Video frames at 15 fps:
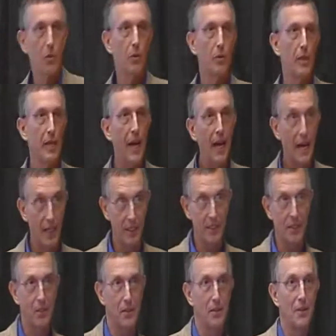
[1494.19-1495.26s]
will
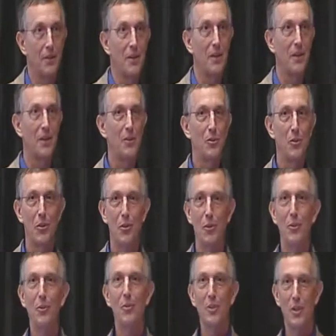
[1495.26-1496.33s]
react
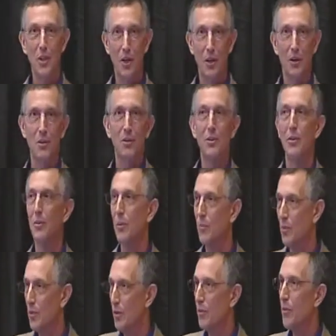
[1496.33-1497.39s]
to the code to
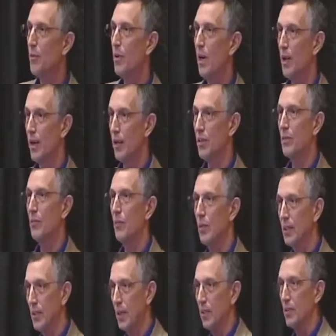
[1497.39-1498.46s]
improve the products and
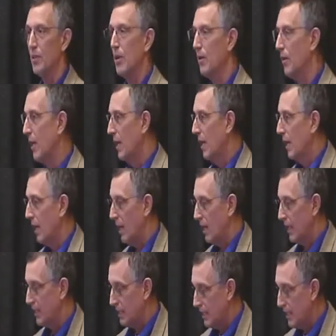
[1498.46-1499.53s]
whatnot. So
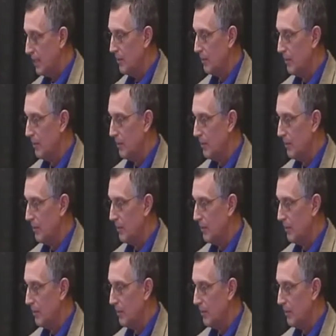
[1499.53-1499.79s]
indeed,